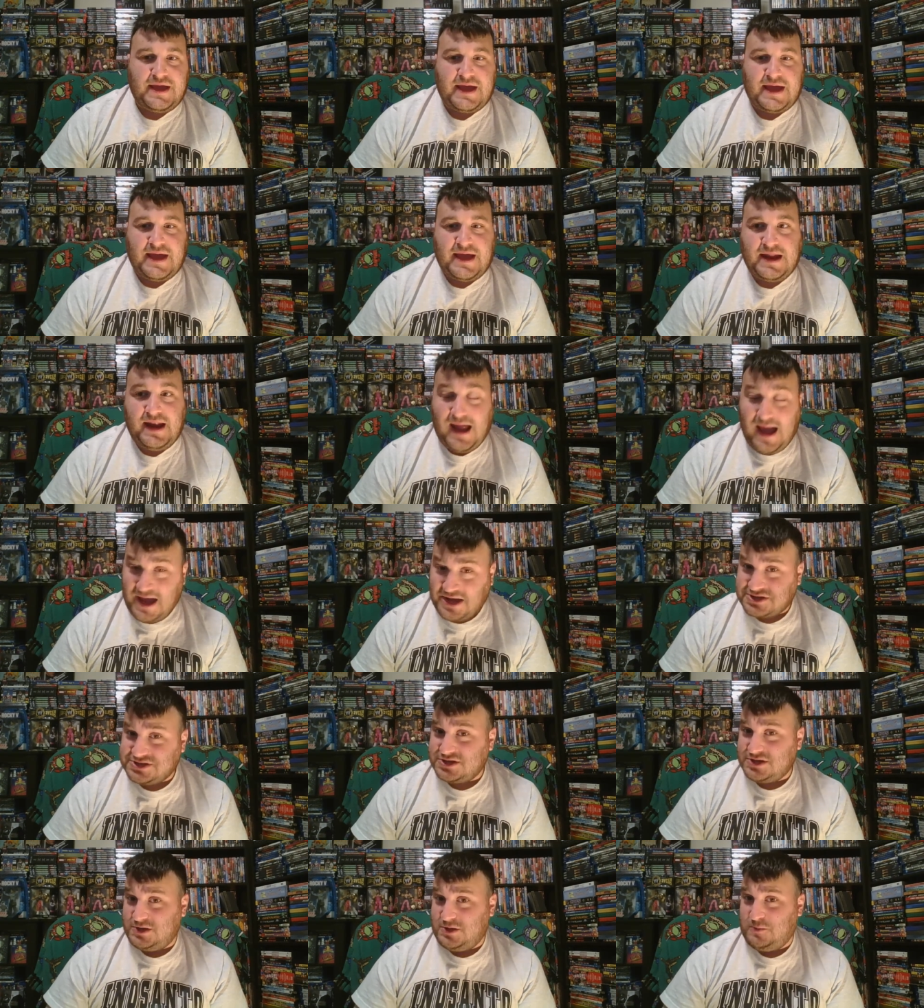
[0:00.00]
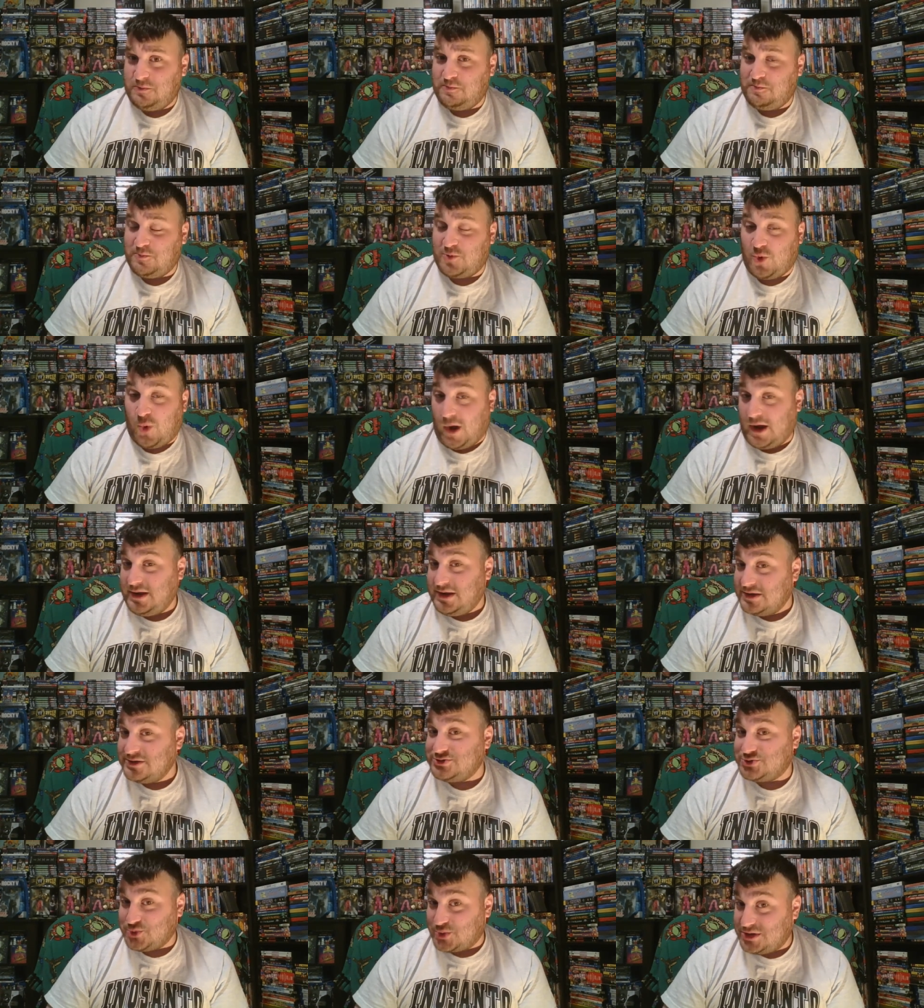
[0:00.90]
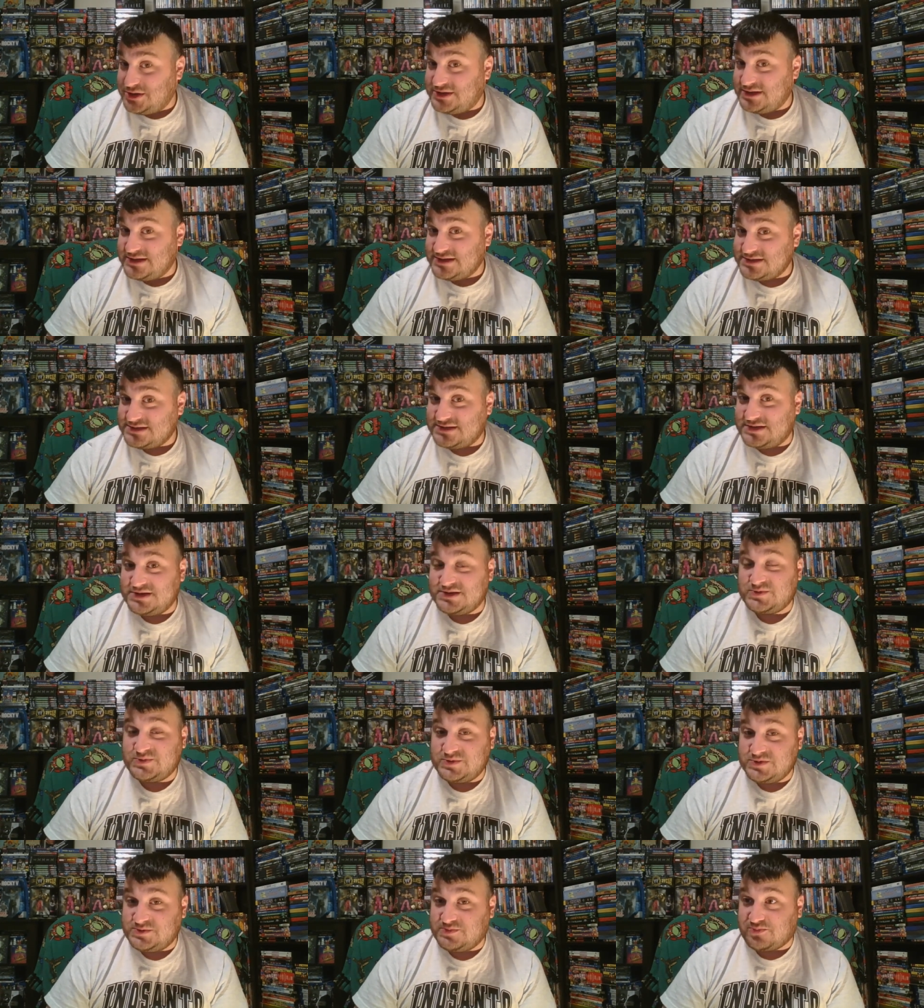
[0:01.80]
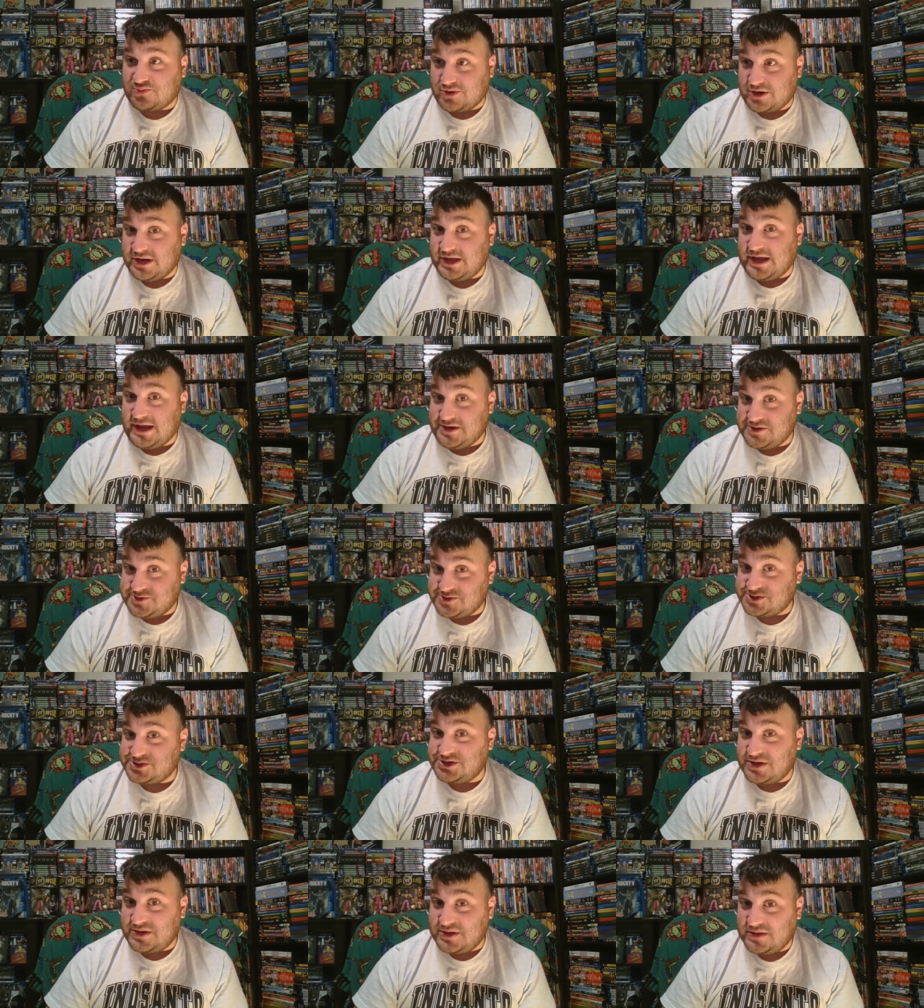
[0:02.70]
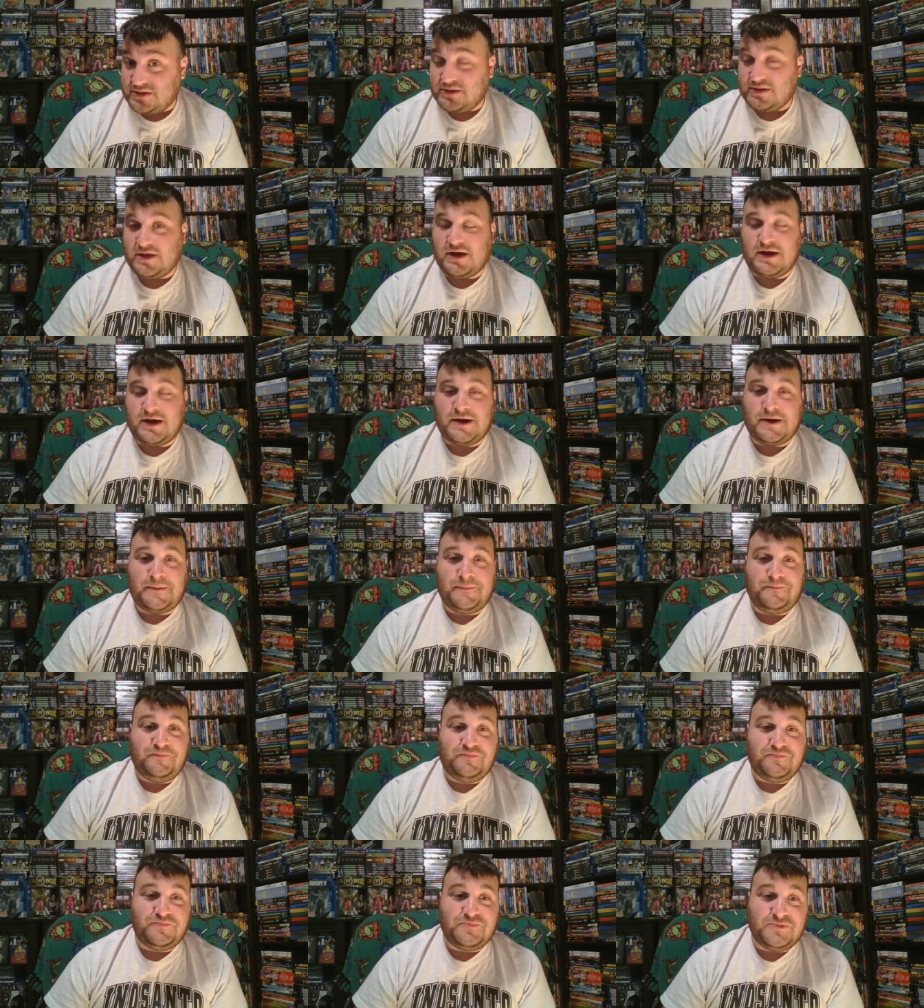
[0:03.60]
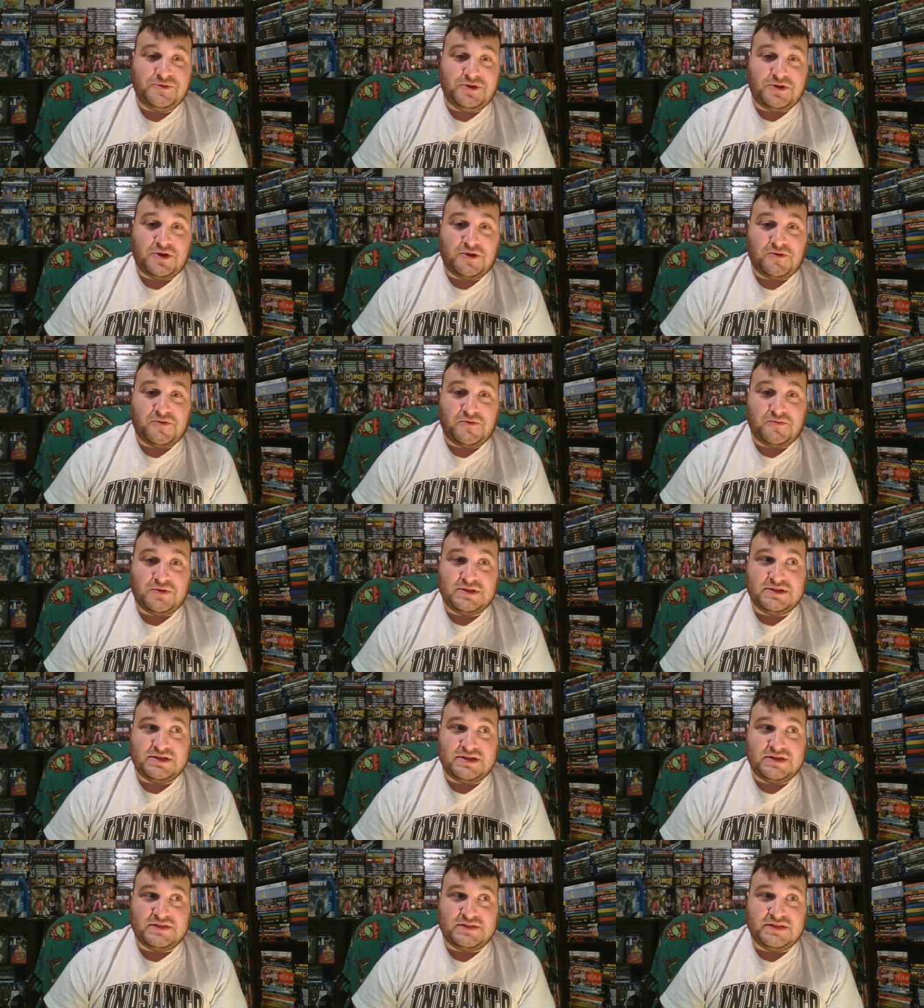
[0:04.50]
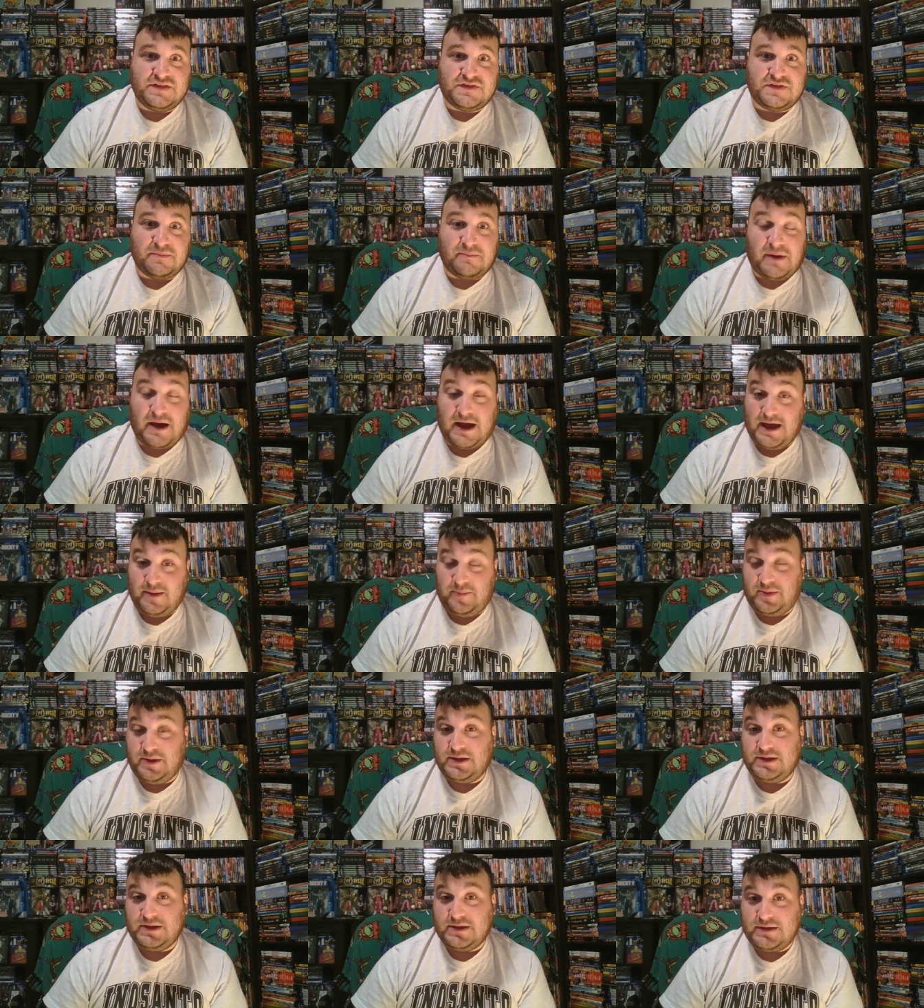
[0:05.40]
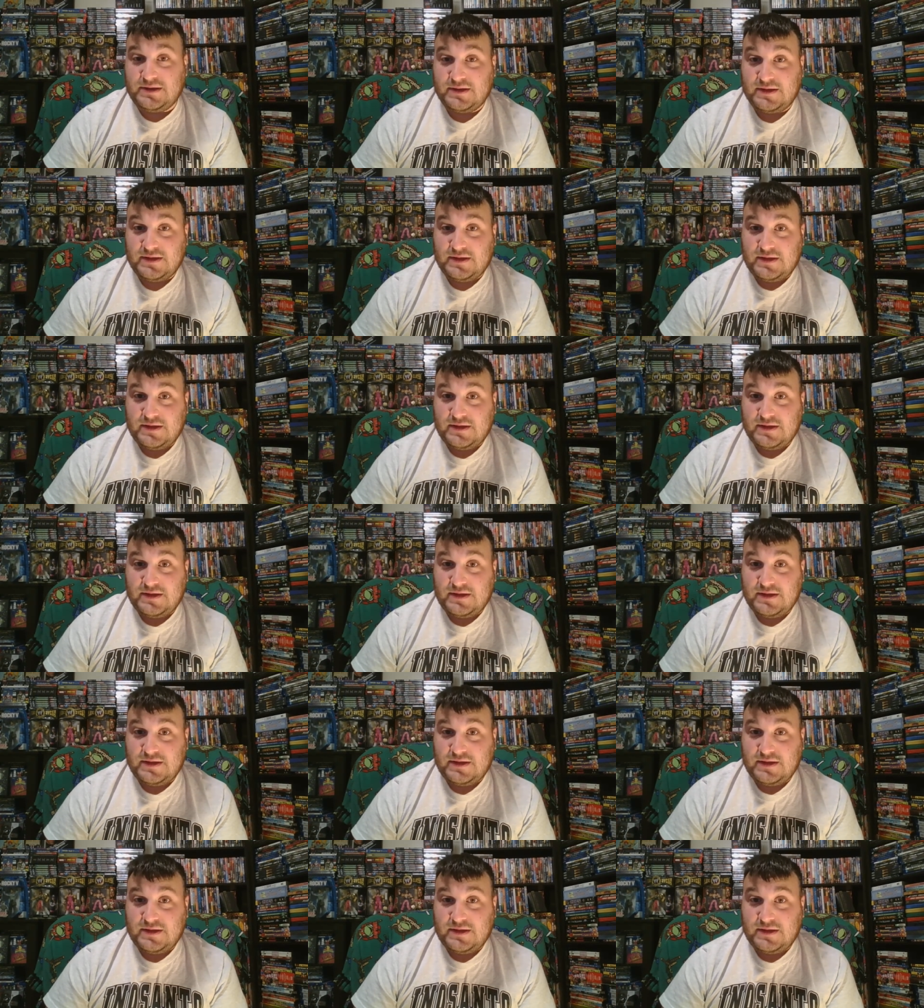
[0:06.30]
And I actually quite enjoyed this. This was pretty interesting, at least in my opinion.